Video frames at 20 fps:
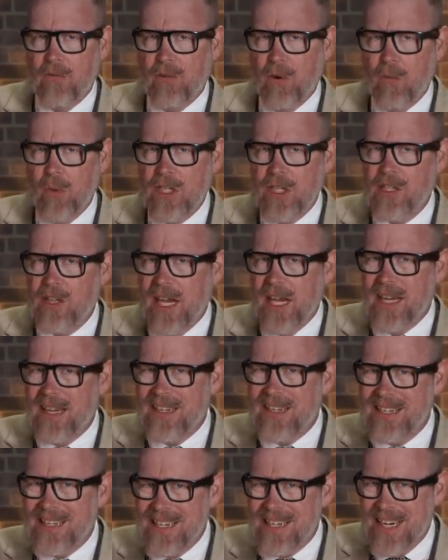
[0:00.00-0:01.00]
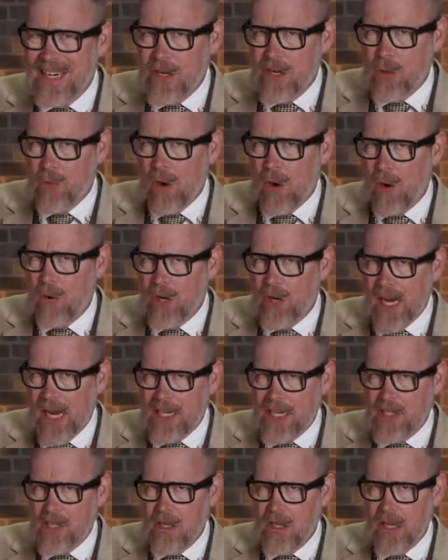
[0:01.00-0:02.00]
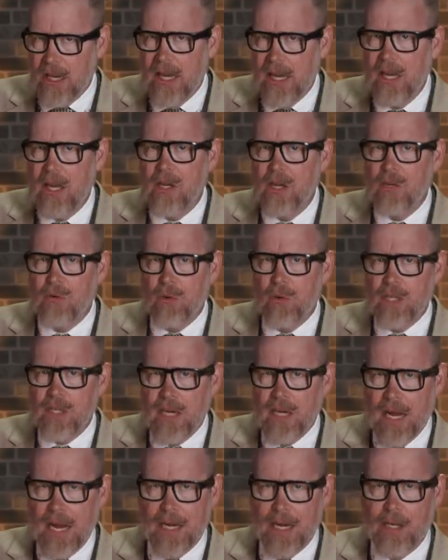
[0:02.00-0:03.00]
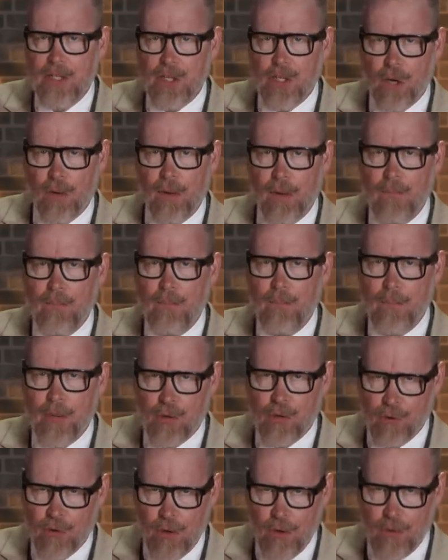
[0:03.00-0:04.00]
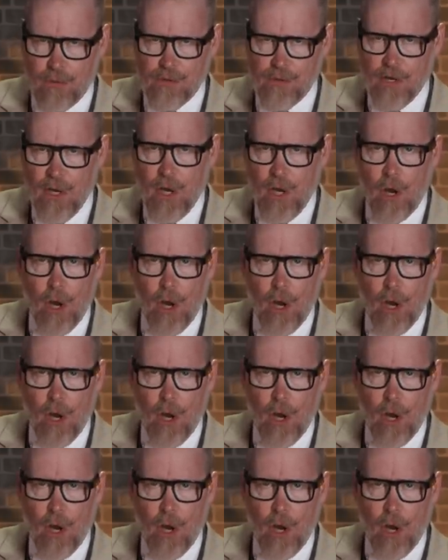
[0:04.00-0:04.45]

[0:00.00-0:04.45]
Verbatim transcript: from which they continue occasionally to attack German patrols.